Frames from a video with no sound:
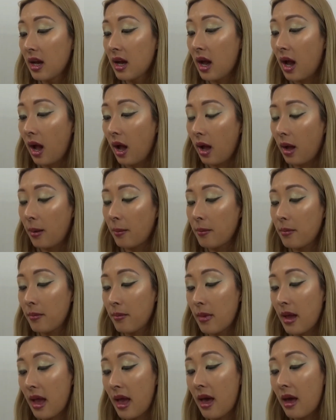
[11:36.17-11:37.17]
um,
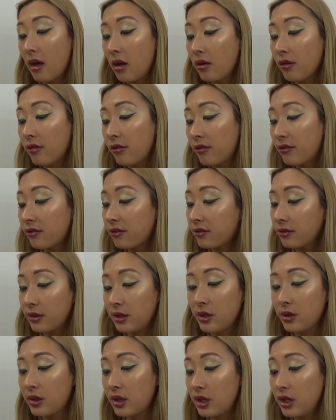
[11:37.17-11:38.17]
e.l.f.
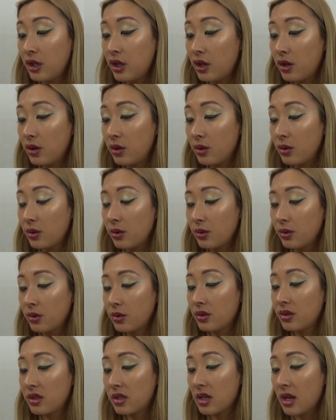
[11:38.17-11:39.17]
you can
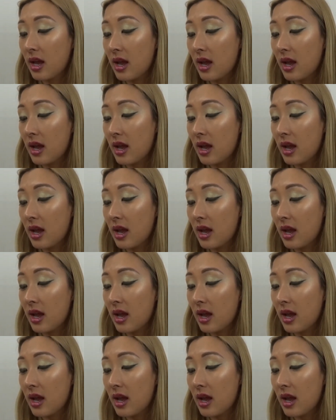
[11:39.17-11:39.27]
use.